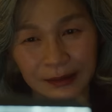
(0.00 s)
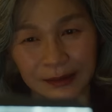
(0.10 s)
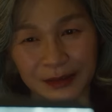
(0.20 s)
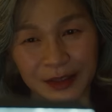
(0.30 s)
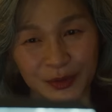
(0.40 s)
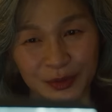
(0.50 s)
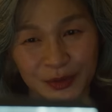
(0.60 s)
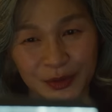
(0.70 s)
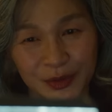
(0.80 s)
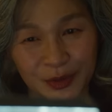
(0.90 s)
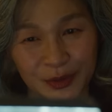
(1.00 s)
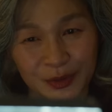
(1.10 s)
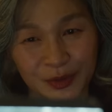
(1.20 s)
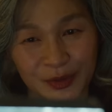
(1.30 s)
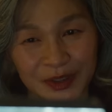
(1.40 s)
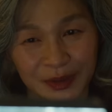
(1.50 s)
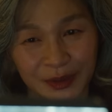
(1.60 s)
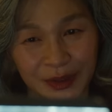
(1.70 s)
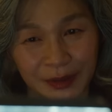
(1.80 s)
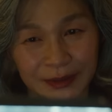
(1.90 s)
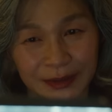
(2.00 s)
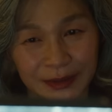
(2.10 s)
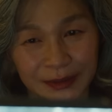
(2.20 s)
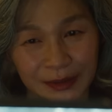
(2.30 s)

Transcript: exclaims that the kid might be a thief